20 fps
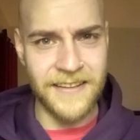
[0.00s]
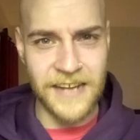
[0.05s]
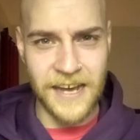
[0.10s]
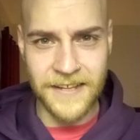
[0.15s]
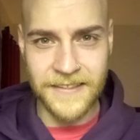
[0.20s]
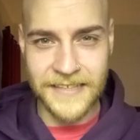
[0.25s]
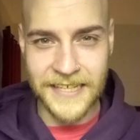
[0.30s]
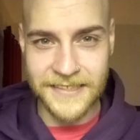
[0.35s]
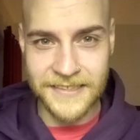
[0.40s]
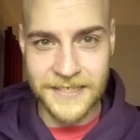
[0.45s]

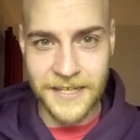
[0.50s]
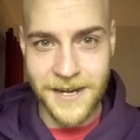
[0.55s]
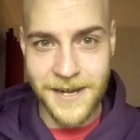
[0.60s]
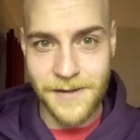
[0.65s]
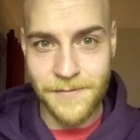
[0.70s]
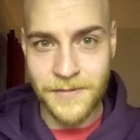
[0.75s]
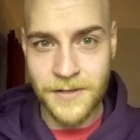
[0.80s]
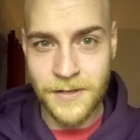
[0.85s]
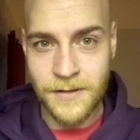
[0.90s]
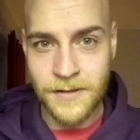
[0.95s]
at that
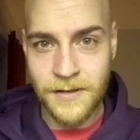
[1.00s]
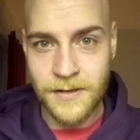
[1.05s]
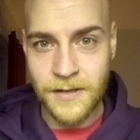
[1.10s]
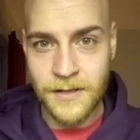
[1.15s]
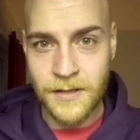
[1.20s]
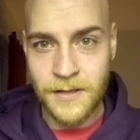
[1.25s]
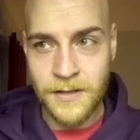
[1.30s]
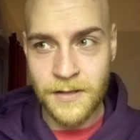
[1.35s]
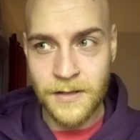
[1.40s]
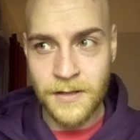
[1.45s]
time.
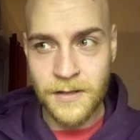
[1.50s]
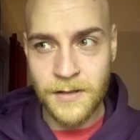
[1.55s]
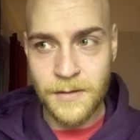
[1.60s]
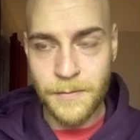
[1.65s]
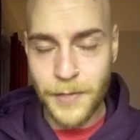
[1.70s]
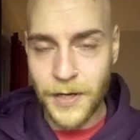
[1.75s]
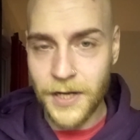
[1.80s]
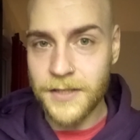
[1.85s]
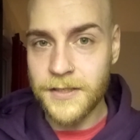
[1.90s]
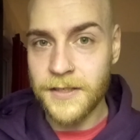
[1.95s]

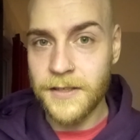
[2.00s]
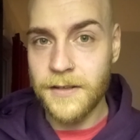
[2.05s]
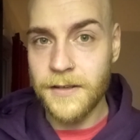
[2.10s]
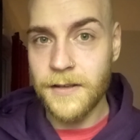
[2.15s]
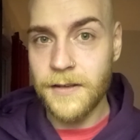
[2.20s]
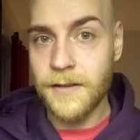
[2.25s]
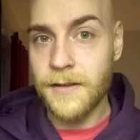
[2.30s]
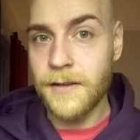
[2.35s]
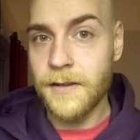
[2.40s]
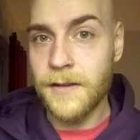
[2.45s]
But
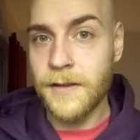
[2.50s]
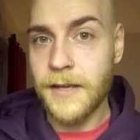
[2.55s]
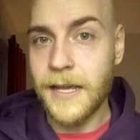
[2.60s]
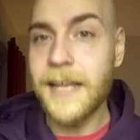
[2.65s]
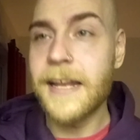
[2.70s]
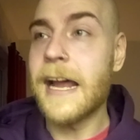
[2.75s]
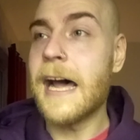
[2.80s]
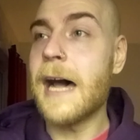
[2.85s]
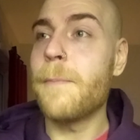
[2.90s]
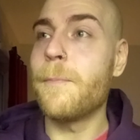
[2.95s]

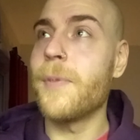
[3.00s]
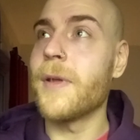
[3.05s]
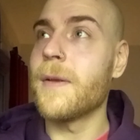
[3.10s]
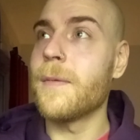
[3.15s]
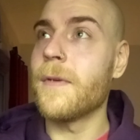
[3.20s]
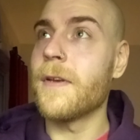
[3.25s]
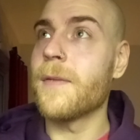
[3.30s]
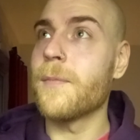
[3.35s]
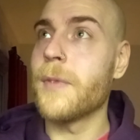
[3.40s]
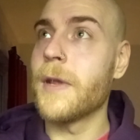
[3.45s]
it
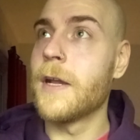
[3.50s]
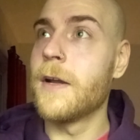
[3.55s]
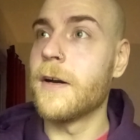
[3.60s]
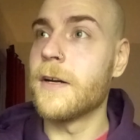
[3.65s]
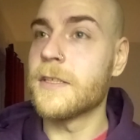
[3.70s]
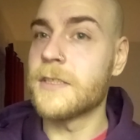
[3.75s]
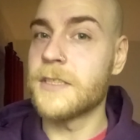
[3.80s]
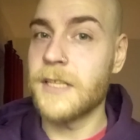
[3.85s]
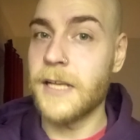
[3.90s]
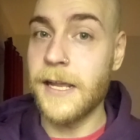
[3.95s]
happened
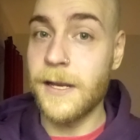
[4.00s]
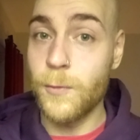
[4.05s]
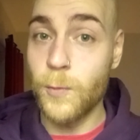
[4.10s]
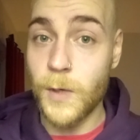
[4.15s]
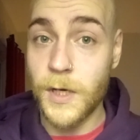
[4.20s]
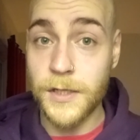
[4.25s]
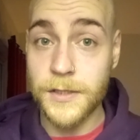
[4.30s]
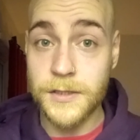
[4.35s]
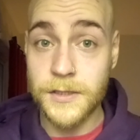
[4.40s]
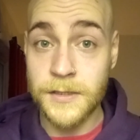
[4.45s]
because it
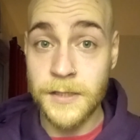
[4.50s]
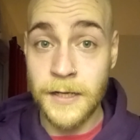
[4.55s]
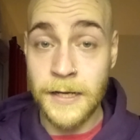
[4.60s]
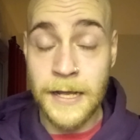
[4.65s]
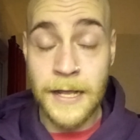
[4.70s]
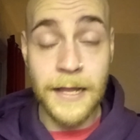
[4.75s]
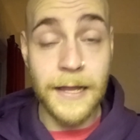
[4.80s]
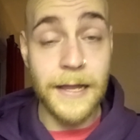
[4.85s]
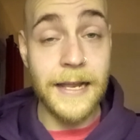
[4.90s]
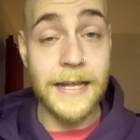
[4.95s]
was,
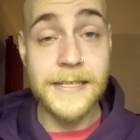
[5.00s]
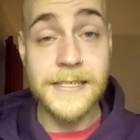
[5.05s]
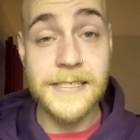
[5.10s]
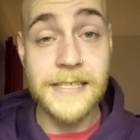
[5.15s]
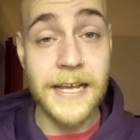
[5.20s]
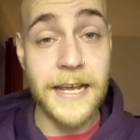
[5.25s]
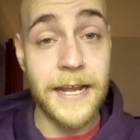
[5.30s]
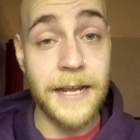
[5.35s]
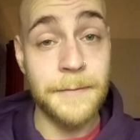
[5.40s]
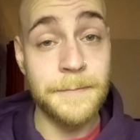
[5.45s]
let's
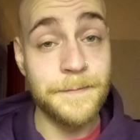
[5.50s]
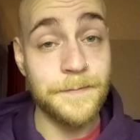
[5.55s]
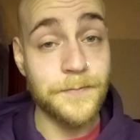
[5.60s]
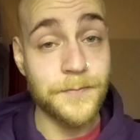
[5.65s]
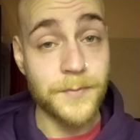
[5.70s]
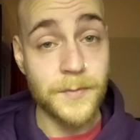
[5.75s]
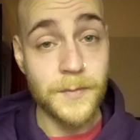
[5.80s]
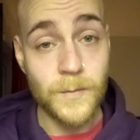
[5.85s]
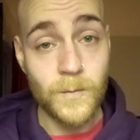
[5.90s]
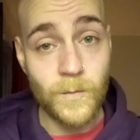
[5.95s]
say,
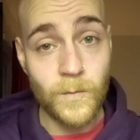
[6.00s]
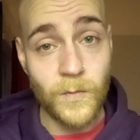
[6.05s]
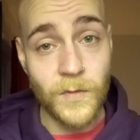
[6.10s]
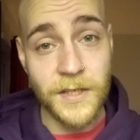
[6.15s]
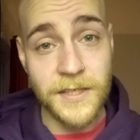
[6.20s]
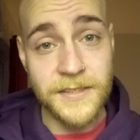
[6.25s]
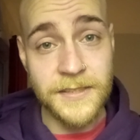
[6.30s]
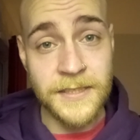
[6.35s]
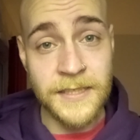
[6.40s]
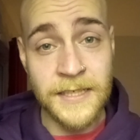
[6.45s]

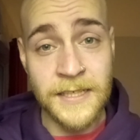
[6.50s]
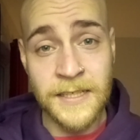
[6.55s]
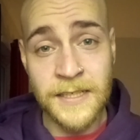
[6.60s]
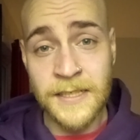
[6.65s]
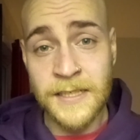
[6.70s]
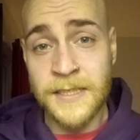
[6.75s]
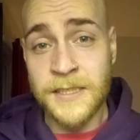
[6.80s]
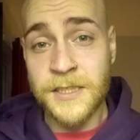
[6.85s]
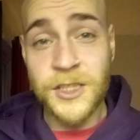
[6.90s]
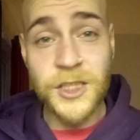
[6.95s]

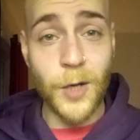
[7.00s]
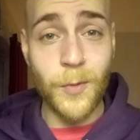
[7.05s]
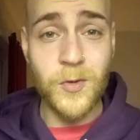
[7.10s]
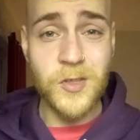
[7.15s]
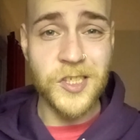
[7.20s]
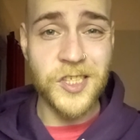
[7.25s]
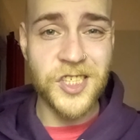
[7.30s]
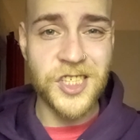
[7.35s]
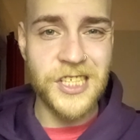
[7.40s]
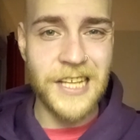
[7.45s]

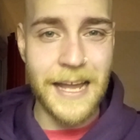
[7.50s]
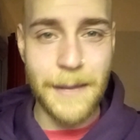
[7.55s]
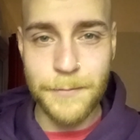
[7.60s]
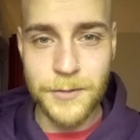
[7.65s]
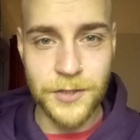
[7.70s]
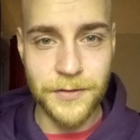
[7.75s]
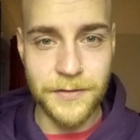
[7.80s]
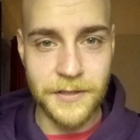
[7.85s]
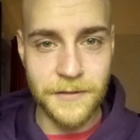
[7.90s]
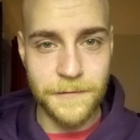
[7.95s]
someone
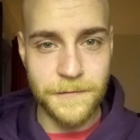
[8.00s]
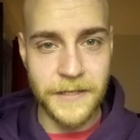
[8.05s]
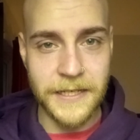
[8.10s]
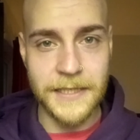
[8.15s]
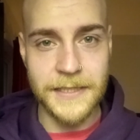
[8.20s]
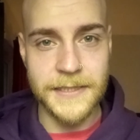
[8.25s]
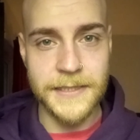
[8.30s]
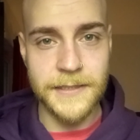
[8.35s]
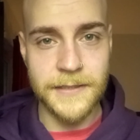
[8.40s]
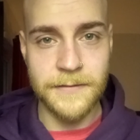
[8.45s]
slapped you in the
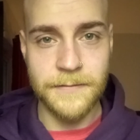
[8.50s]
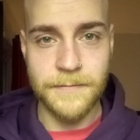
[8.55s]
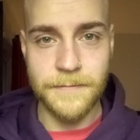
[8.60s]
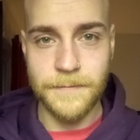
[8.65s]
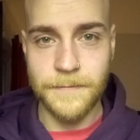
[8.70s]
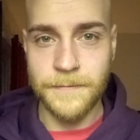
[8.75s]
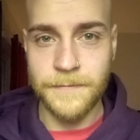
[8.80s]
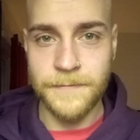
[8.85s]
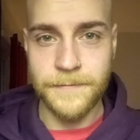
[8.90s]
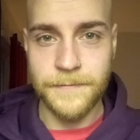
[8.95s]
face
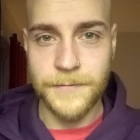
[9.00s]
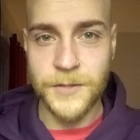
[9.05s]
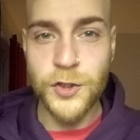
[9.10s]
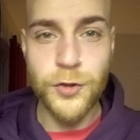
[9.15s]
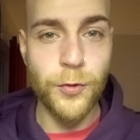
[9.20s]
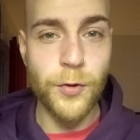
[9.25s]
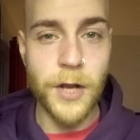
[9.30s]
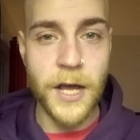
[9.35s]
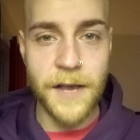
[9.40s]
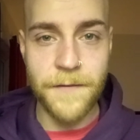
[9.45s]

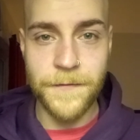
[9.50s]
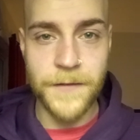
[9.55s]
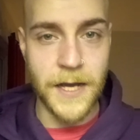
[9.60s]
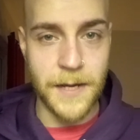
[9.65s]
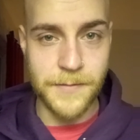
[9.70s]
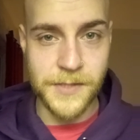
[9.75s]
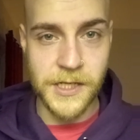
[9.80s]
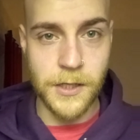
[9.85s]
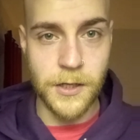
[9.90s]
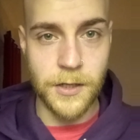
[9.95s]
2
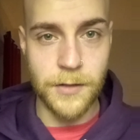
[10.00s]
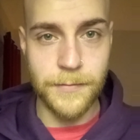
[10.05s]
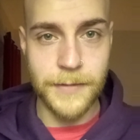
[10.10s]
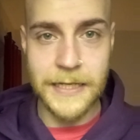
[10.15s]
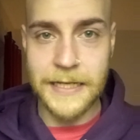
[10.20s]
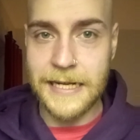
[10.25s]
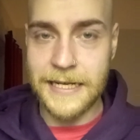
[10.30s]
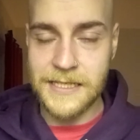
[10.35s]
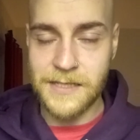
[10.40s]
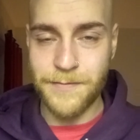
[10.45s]
lifetimes ago.
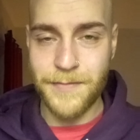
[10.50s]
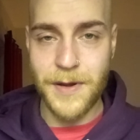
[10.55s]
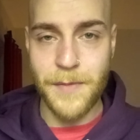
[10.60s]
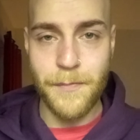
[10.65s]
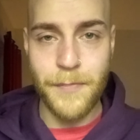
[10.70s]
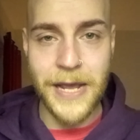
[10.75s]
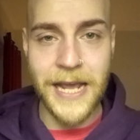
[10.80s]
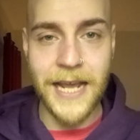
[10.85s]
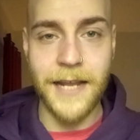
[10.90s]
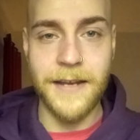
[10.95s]
It hasn't
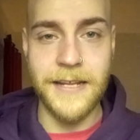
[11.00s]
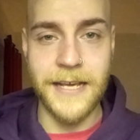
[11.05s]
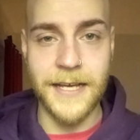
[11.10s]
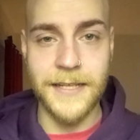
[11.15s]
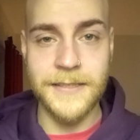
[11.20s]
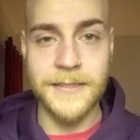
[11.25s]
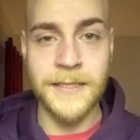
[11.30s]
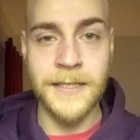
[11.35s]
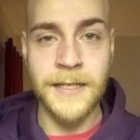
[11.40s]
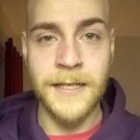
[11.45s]
been paid
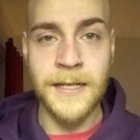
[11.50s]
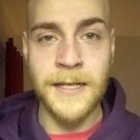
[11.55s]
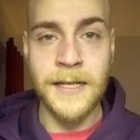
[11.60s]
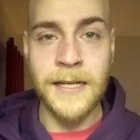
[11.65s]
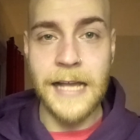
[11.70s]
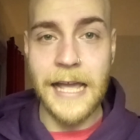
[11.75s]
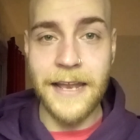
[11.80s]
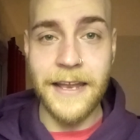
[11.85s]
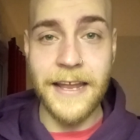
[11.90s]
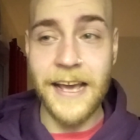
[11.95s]
yet.
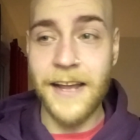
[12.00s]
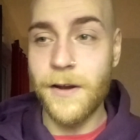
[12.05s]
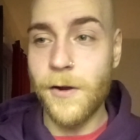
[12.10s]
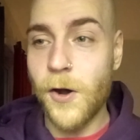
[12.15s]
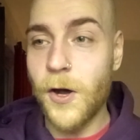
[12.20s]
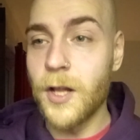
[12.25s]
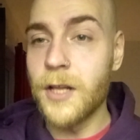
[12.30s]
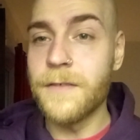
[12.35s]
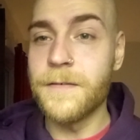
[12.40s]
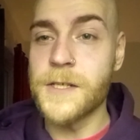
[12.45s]
And then
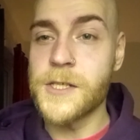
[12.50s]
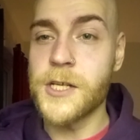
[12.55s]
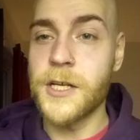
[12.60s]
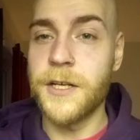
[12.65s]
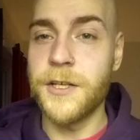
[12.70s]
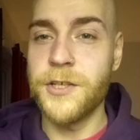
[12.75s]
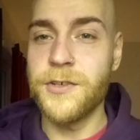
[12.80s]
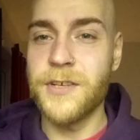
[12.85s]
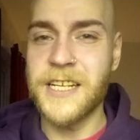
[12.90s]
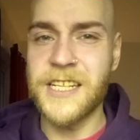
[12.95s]
all of a
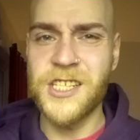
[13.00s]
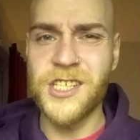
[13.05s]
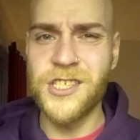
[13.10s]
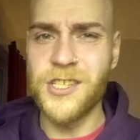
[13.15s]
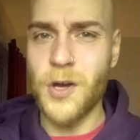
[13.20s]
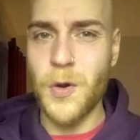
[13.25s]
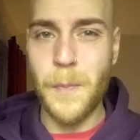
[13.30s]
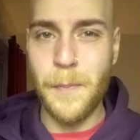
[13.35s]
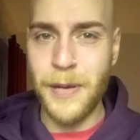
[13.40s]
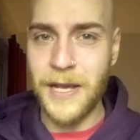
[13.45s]
sudden you get
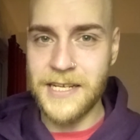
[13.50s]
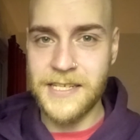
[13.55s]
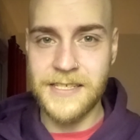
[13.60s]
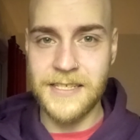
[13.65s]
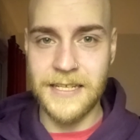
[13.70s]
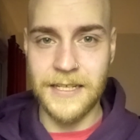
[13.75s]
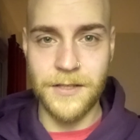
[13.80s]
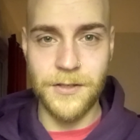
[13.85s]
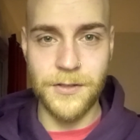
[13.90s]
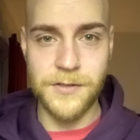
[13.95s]
so
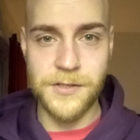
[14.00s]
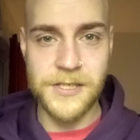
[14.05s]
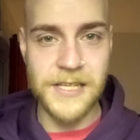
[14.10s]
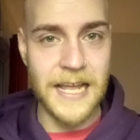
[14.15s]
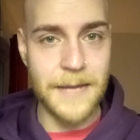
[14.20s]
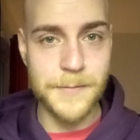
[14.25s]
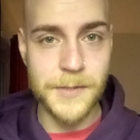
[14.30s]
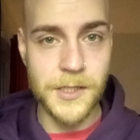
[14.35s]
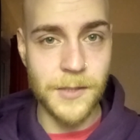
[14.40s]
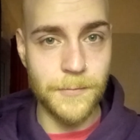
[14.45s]
pissed that you
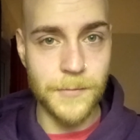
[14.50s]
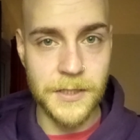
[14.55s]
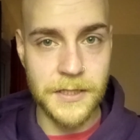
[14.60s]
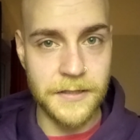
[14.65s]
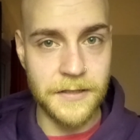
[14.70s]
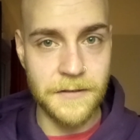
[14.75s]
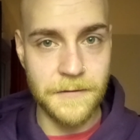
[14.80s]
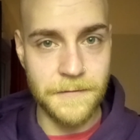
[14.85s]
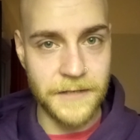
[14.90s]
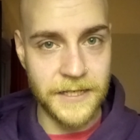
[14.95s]
slap someone
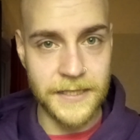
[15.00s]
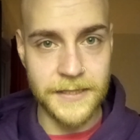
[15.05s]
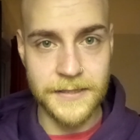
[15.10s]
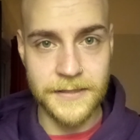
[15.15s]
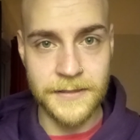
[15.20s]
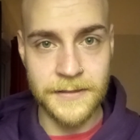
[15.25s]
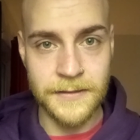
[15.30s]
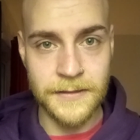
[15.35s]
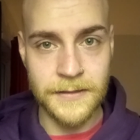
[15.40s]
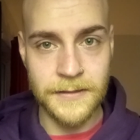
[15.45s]
in the
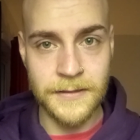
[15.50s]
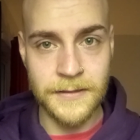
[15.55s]
face.